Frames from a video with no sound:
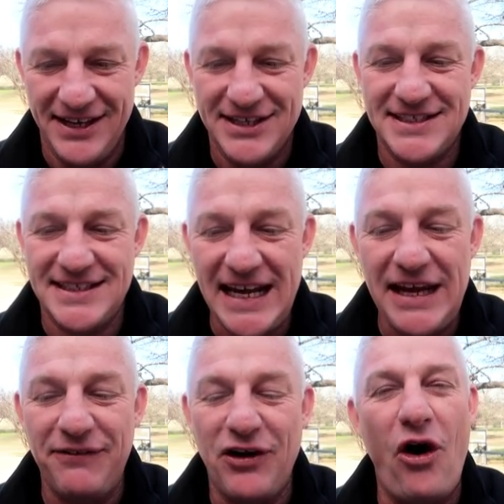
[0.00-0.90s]

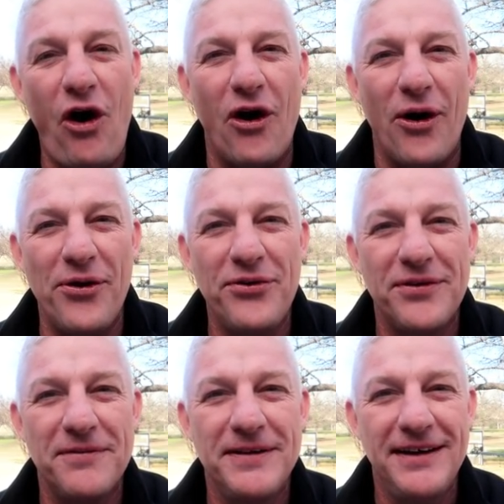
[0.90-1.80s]
Steve
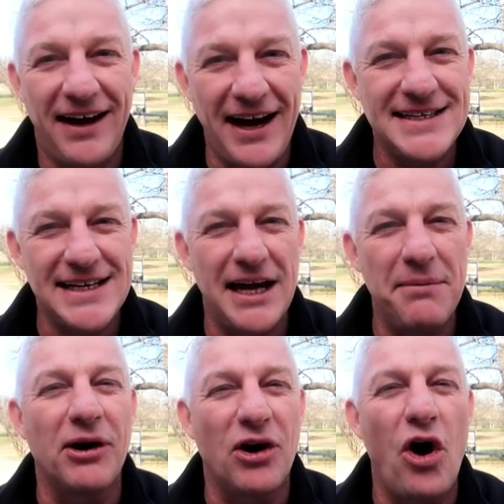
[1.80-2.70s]
calls. I decide
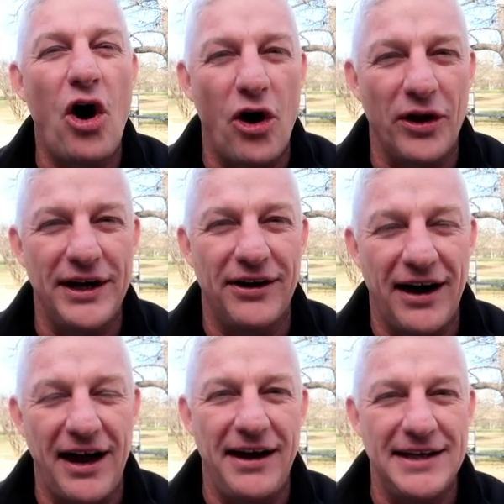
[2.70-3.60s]
I'm going to call
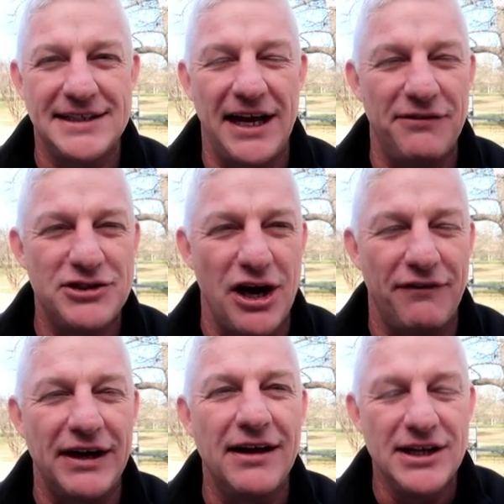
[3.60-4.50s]
here I, instead of
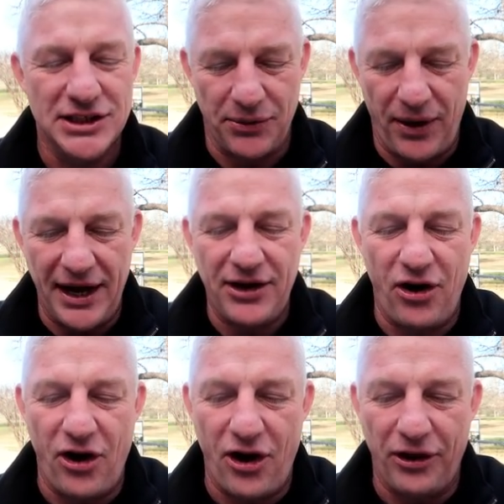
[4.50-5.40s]
shoving. So I
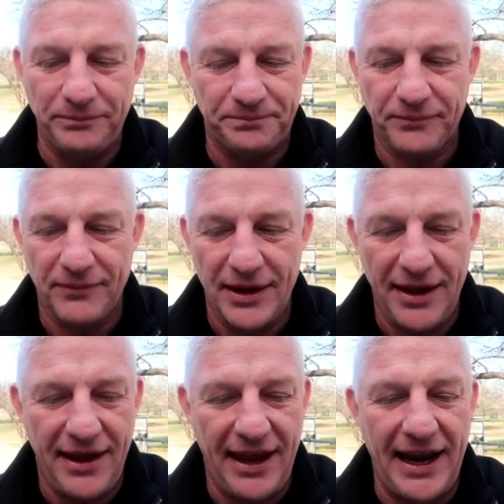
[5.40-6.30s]
call,
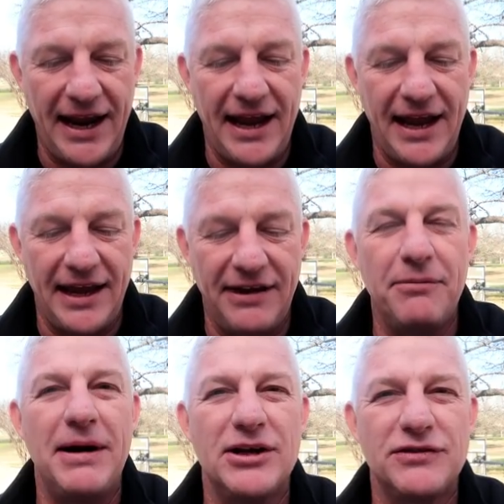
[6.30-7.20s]
and
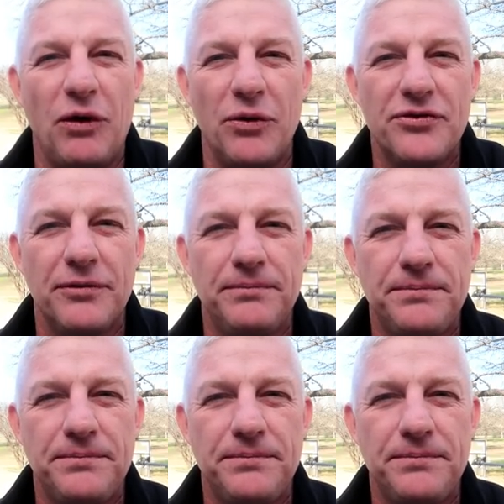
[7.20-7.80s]
everybody else folds.